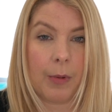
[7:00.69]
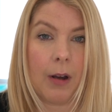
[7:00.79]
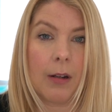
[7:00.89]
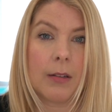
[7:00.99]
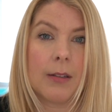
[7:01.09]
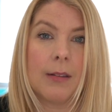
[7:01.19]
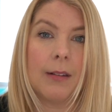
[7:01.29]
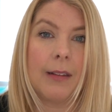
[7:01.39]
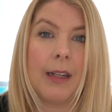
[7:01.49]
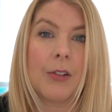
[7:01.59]
box. The
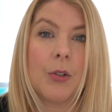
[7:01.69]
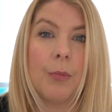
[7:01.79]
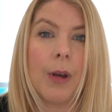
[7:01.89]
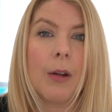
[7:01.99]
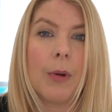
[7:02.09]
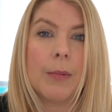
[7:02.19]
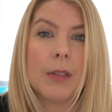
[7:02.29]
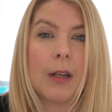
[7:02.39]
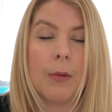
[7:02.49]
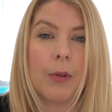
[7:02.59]
link to my
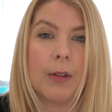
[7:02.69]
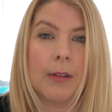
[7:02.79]
website with